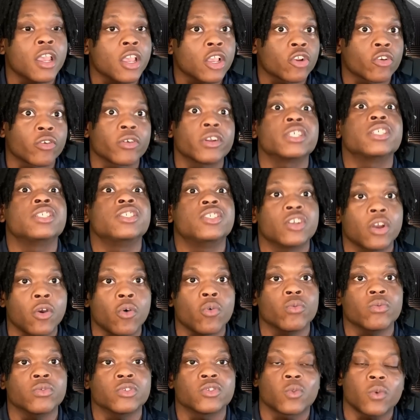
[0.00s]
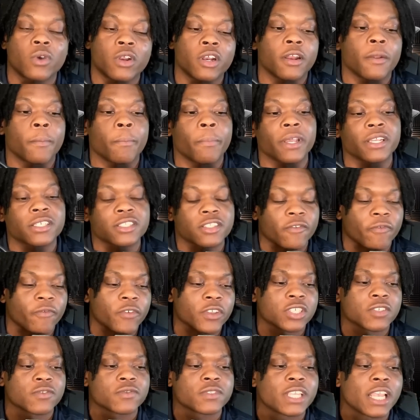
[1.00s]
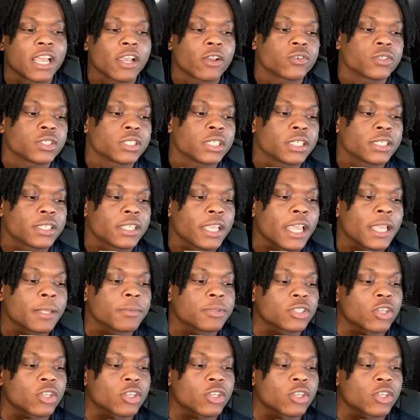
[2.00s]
Chris Jones, one of the best defensive tackles in the game.